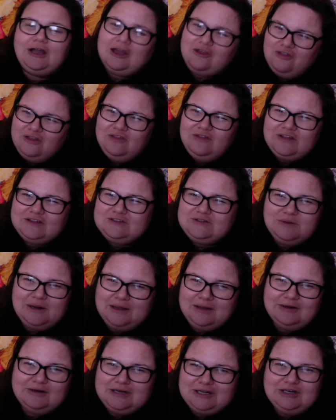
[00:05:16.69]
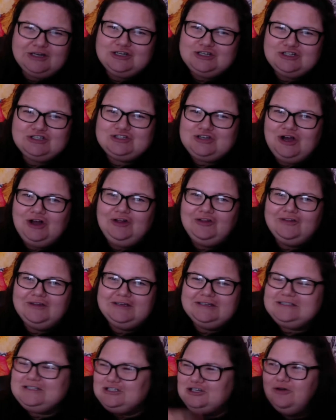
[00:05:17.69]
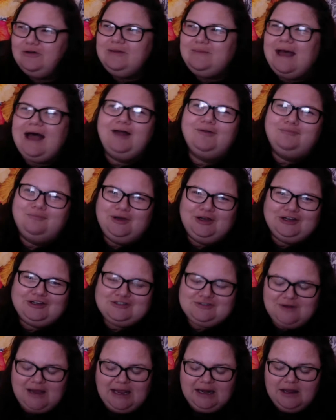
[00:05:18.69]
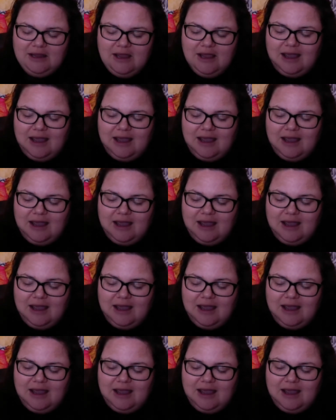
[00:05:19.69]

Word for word: I think that's what I need to just call this snowy mountain books, right?